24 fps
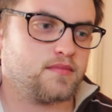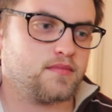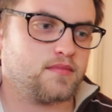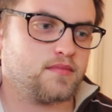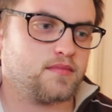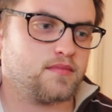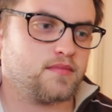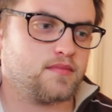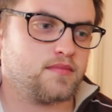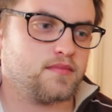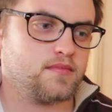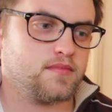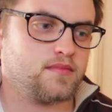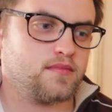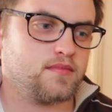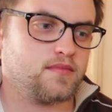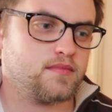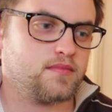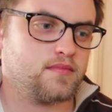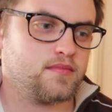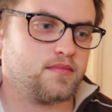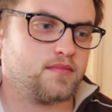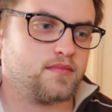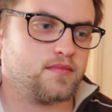
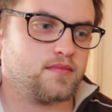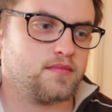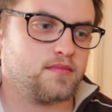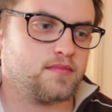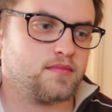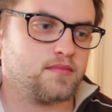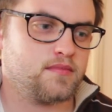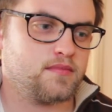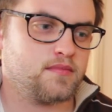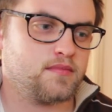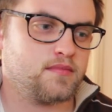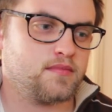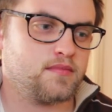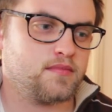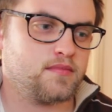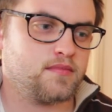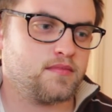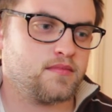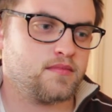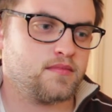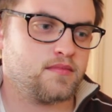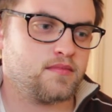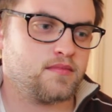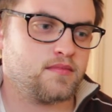
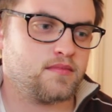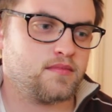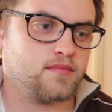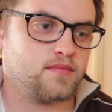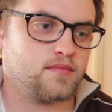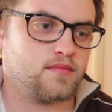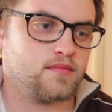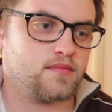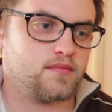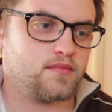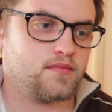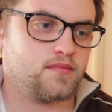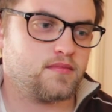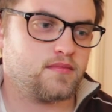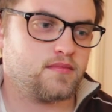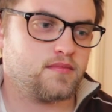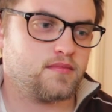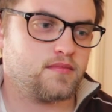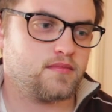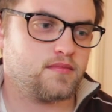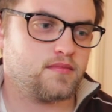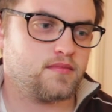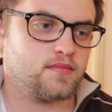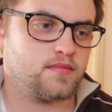
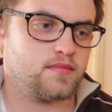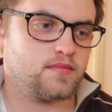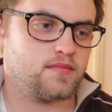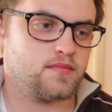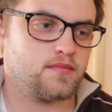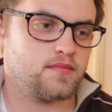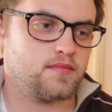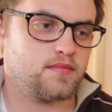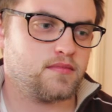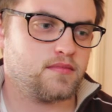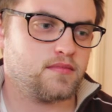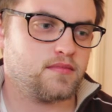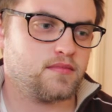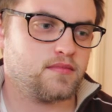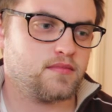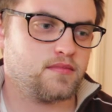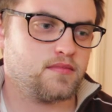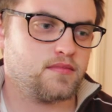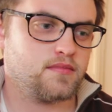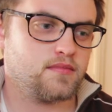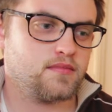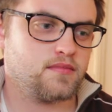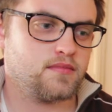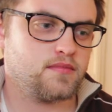
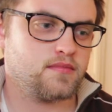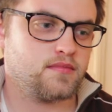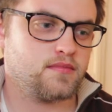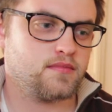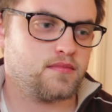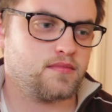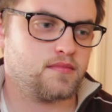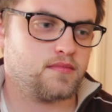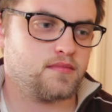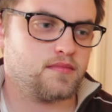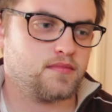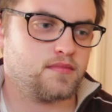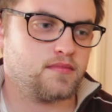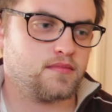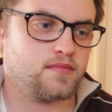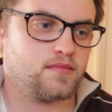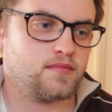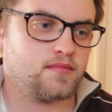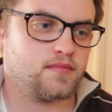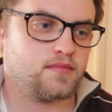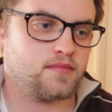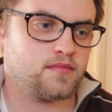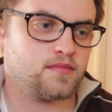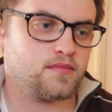
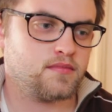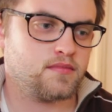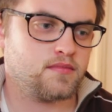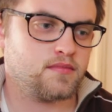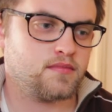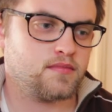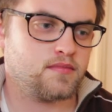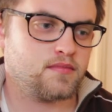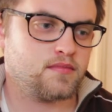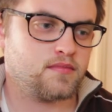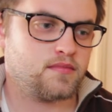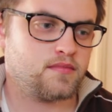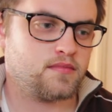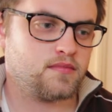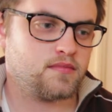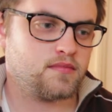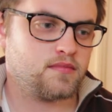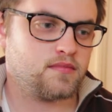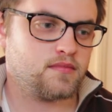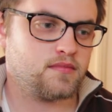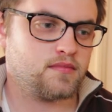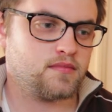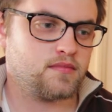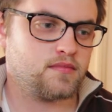
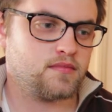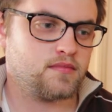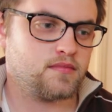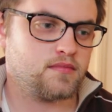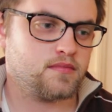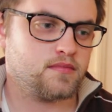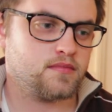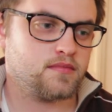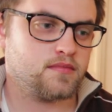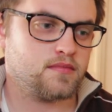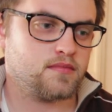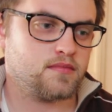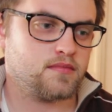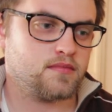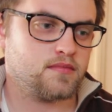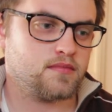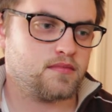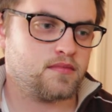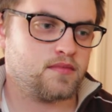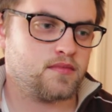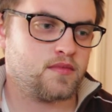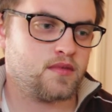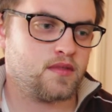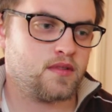
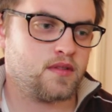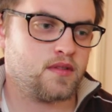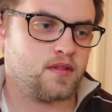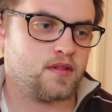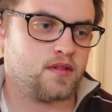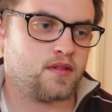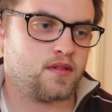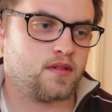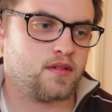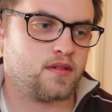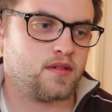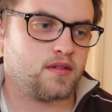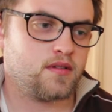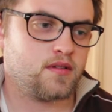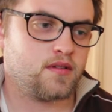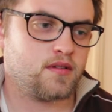This person isn't speaking.